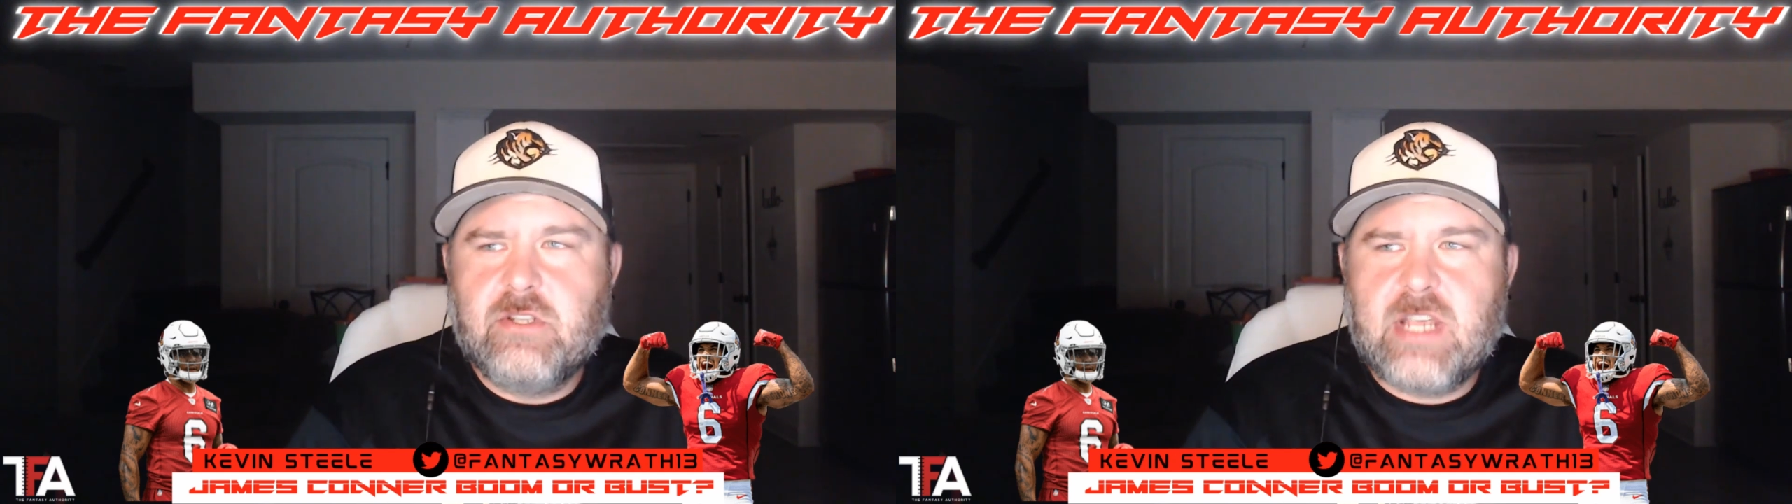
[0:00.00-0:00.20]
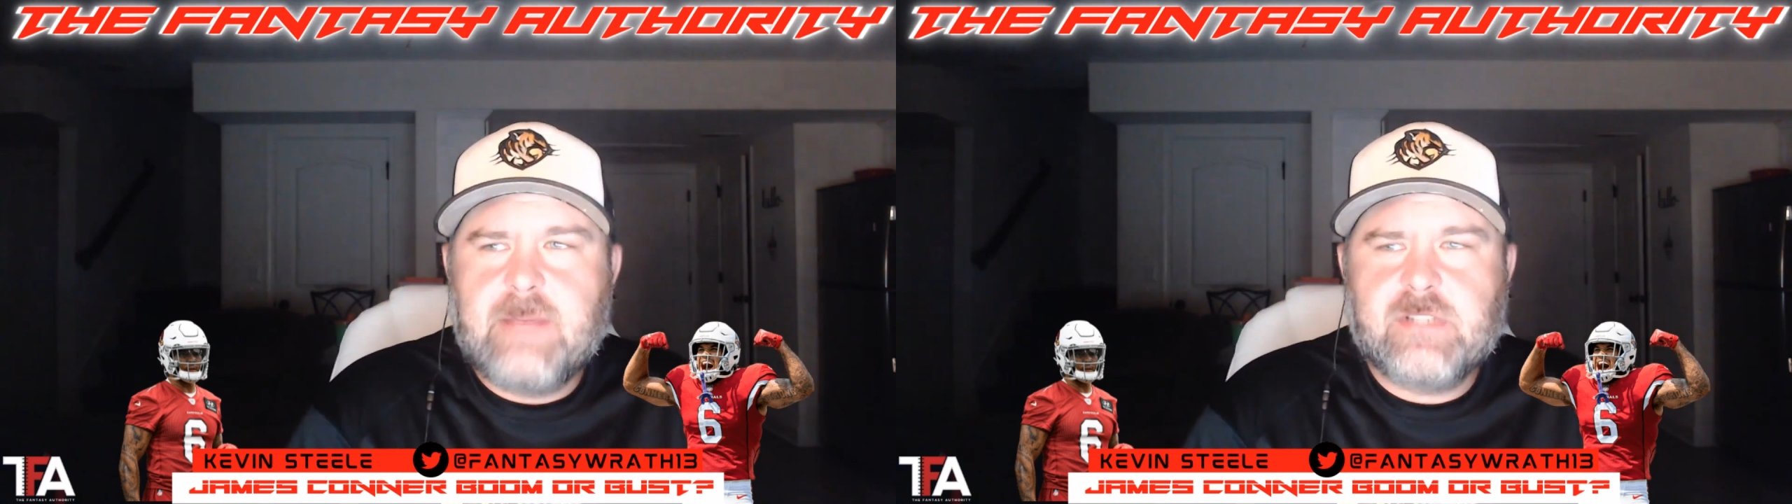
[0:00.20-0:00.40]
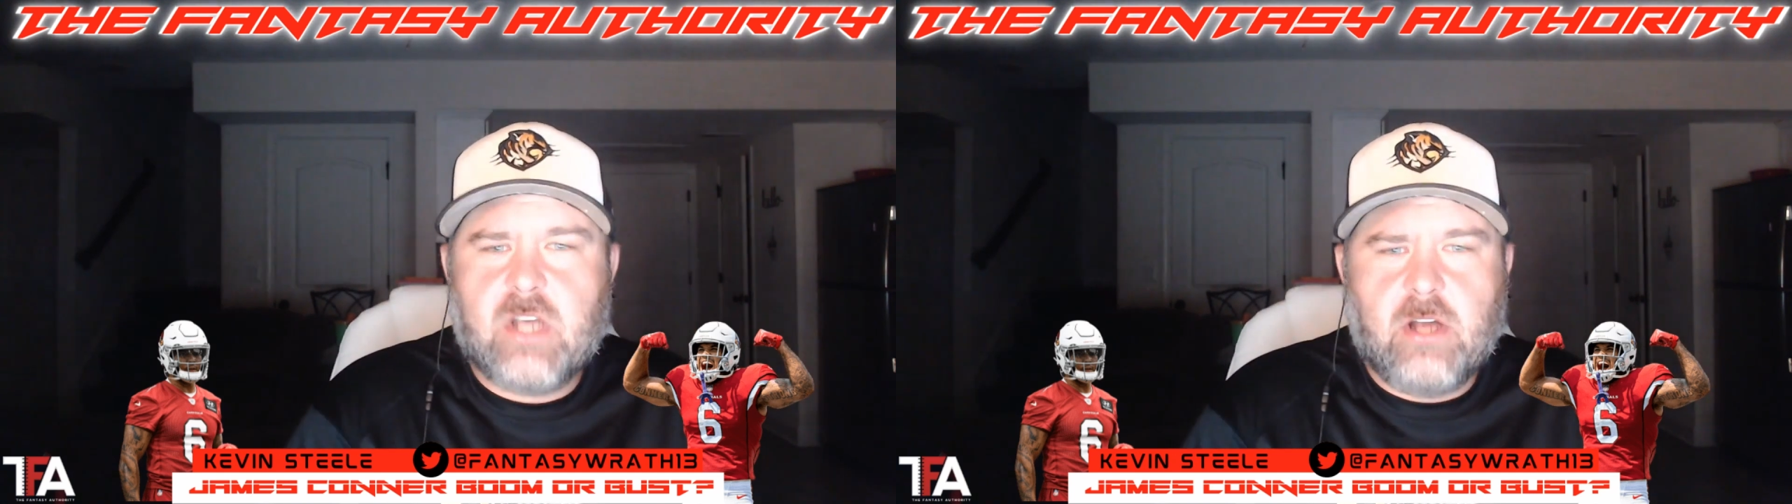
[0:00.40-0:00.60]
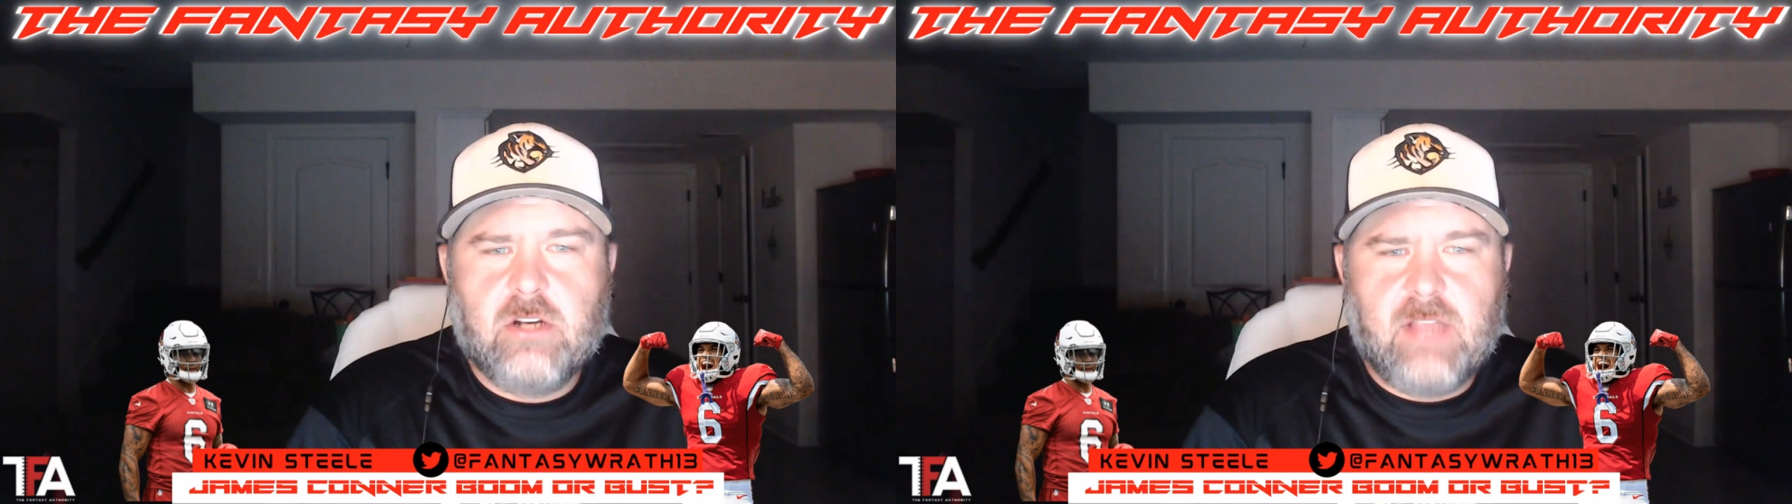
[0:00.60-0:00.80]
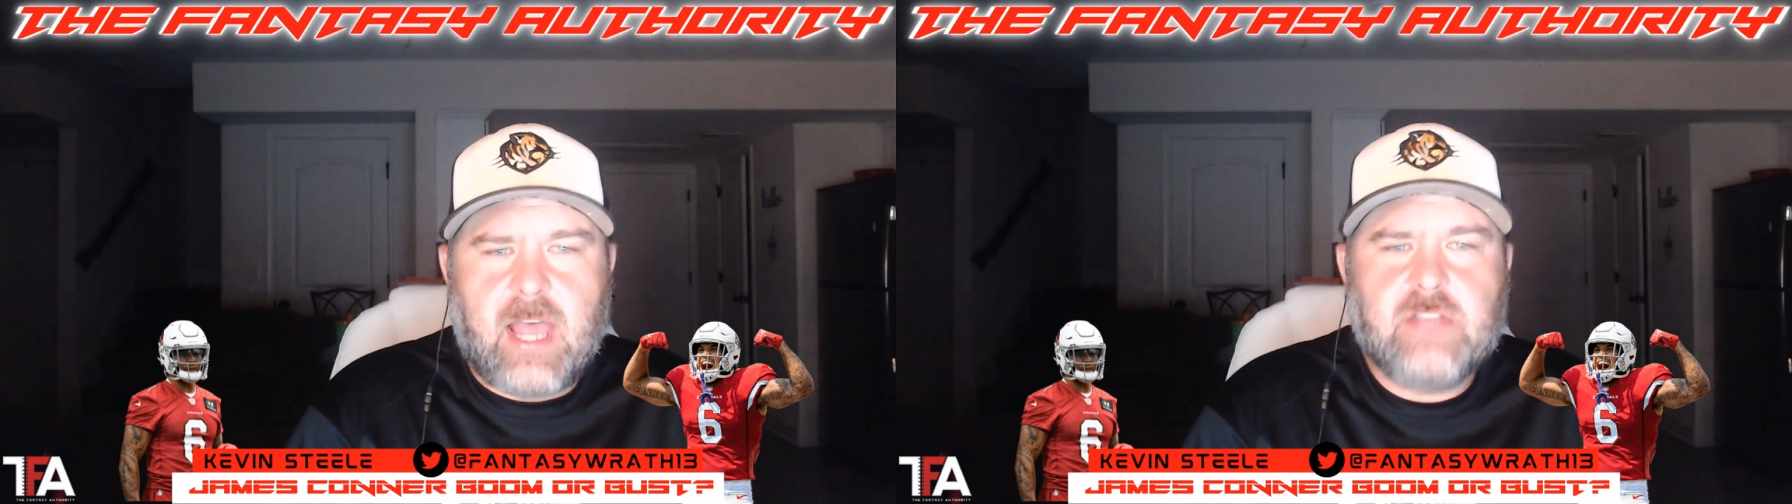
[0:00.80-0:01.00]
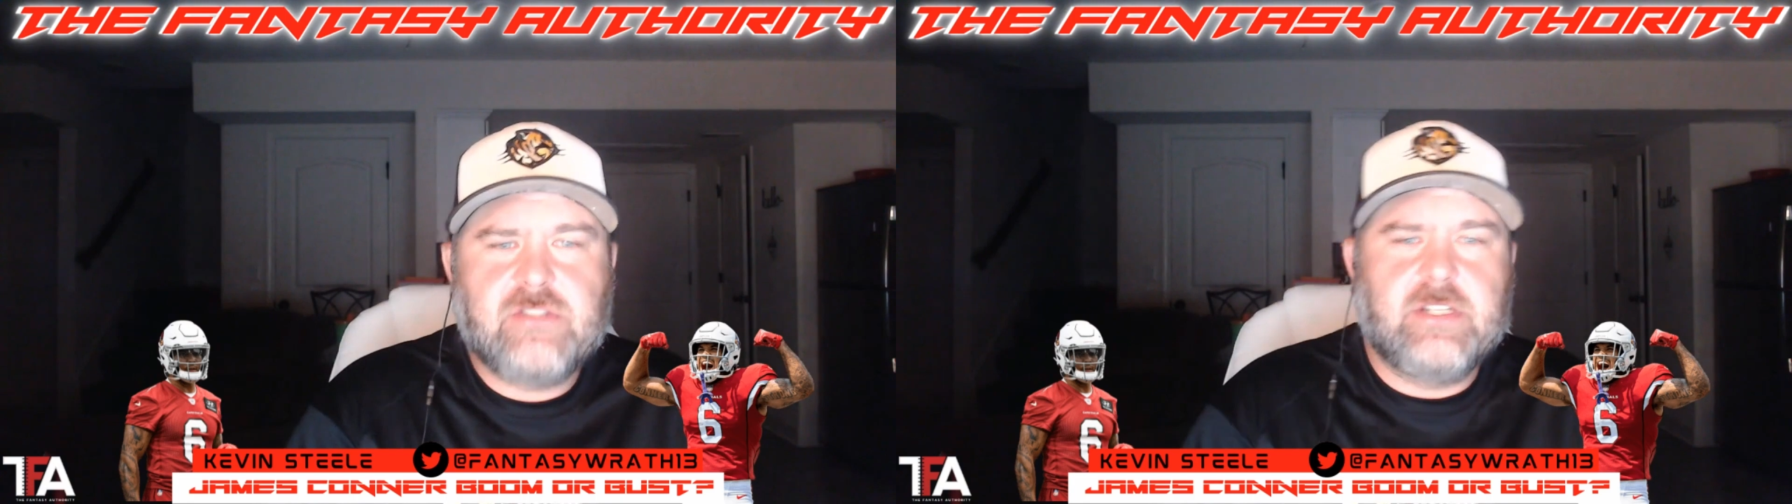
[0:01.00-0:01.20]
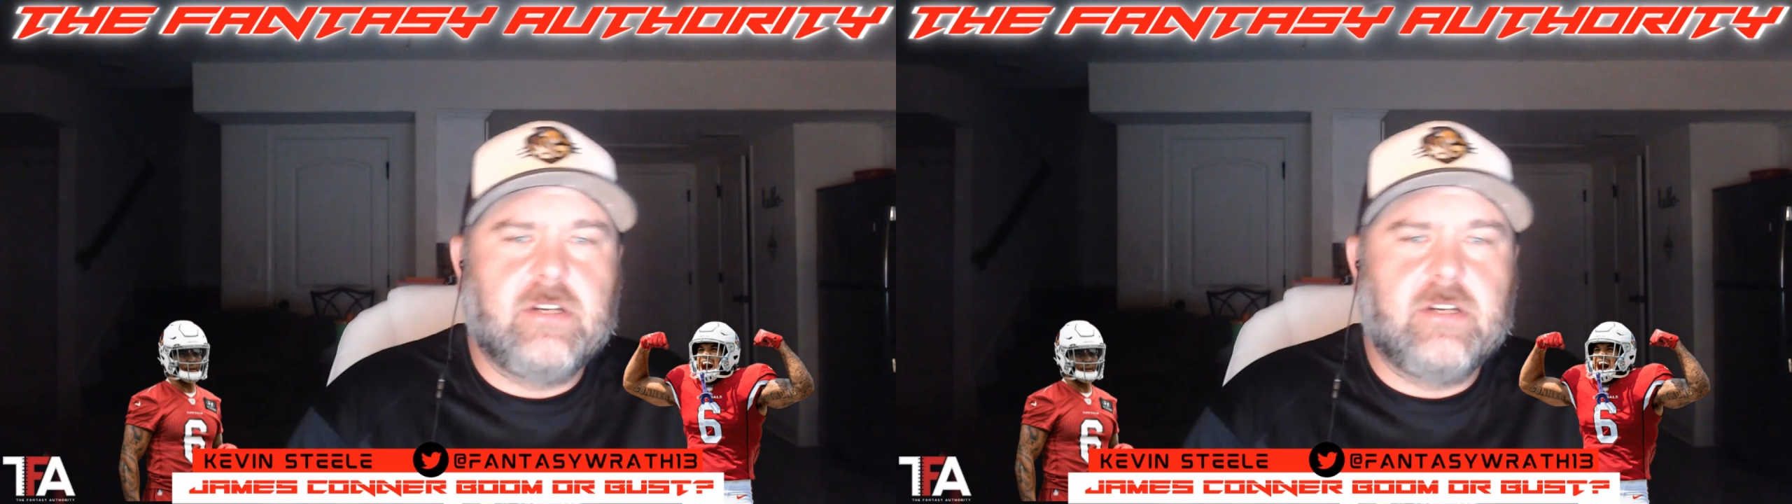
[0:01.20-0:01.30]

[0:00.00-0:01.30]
James Conner last